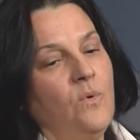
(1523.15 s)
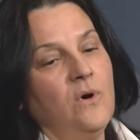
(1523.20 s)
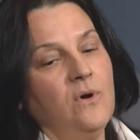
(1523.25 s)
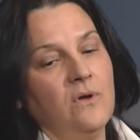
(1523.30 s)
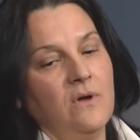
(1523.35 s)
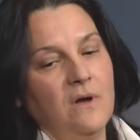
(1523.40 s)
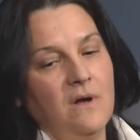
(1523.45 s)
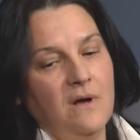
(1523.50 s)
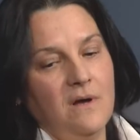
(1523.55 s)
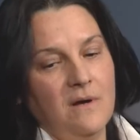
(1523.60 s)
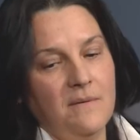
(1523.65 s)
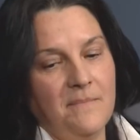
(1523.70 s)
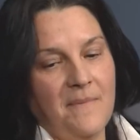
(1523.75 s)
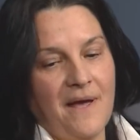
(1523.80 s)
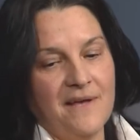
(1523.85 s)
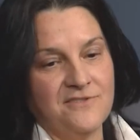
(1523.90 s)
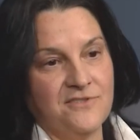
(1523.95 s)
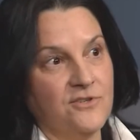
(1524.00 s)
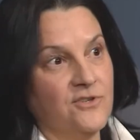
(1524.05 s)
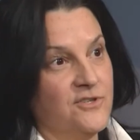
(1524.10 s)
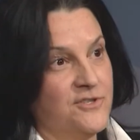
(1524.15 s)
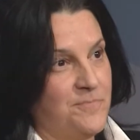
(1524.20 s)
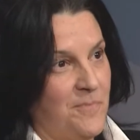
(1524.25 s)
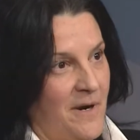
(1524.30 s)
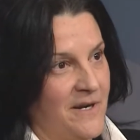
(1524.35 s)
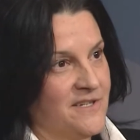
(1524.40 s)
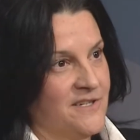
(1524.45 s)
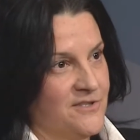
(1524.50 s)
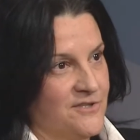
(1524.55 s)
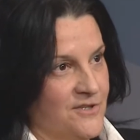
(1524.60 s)
Well, as a nurse
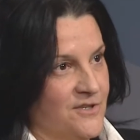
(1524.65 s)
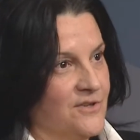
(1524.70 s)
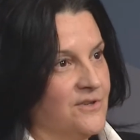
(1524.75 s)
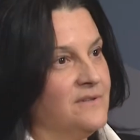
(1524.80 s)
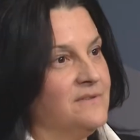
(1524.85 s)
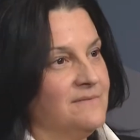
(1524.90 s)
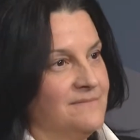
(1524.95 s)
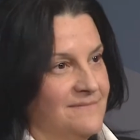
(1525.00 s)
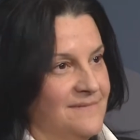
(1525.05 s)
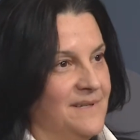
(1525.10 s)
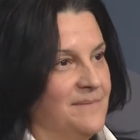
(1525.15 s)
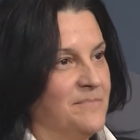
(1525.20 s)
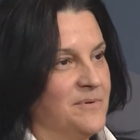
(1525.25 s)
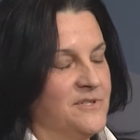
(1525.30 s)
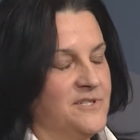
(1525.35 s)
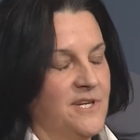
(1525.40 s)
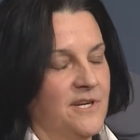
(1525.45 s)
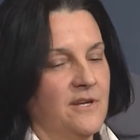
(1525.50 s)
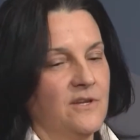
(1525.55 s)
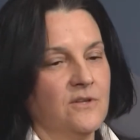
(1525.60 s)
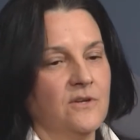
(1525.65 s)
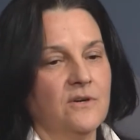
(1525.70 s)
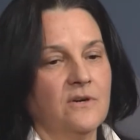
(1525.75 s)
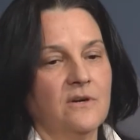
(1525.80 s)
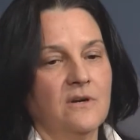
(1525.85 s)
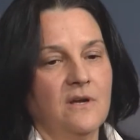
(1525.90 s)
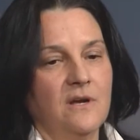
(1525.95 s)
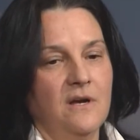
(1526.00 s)
practitioner in particular,